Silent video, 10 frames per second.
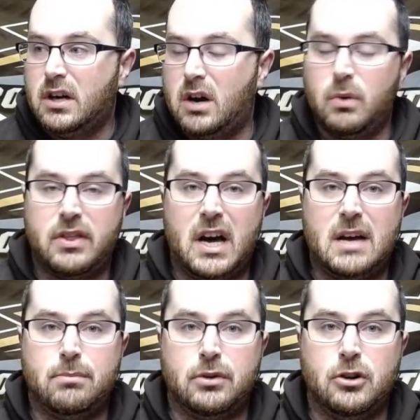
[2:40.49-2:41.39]
With
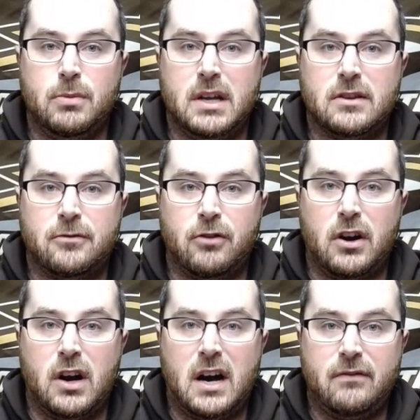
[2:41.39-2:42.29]
Chaim Bloom in the front
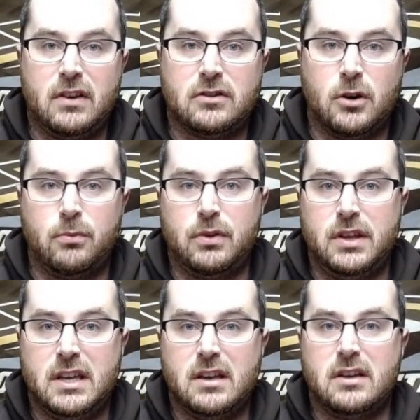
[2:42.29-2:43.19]
office, hopefully
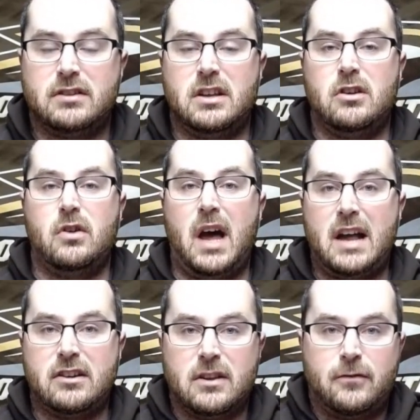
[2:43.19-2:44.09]
he can continue to
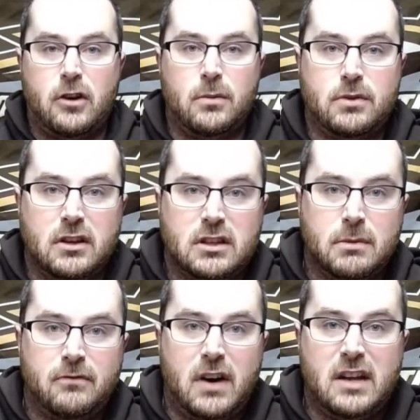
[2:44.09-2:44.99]
add to the farm system
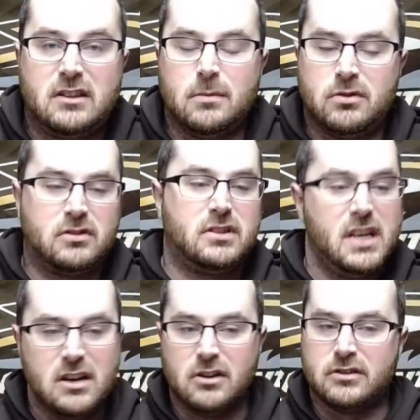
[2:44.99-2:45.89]
and find some
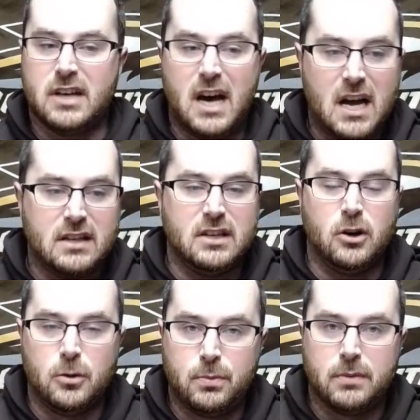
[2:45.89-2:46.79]
steals on the
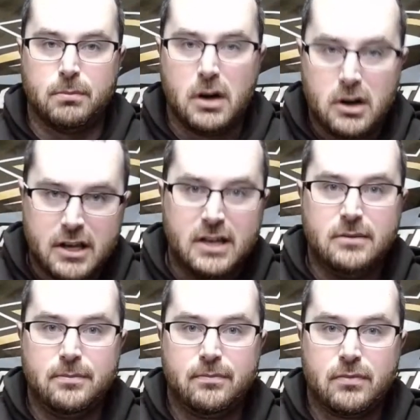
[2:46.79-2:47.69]
open market.
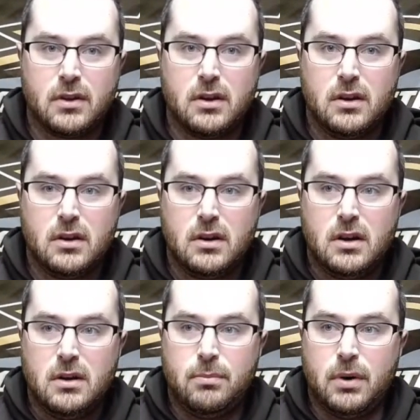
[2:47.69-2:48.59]

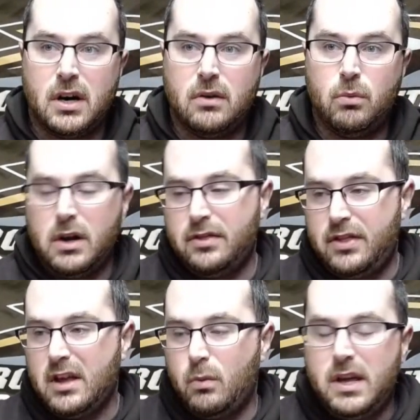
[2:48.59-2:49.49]
But one
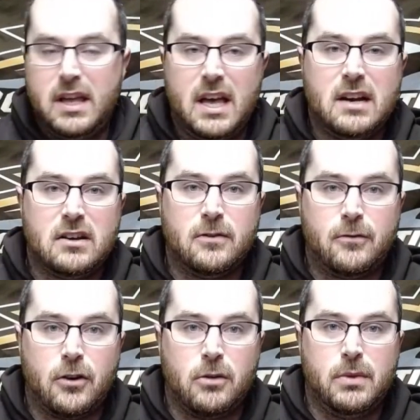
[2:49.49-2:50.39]
thing we can
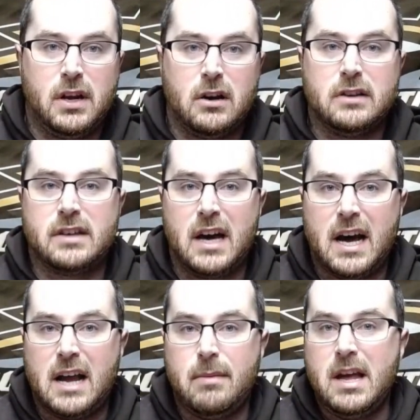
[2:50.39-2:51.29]
confirm here is
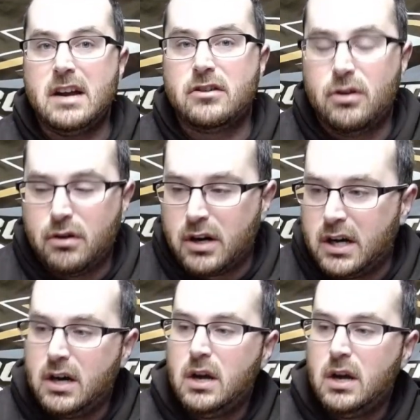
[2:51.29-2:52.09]
Chaim and Cora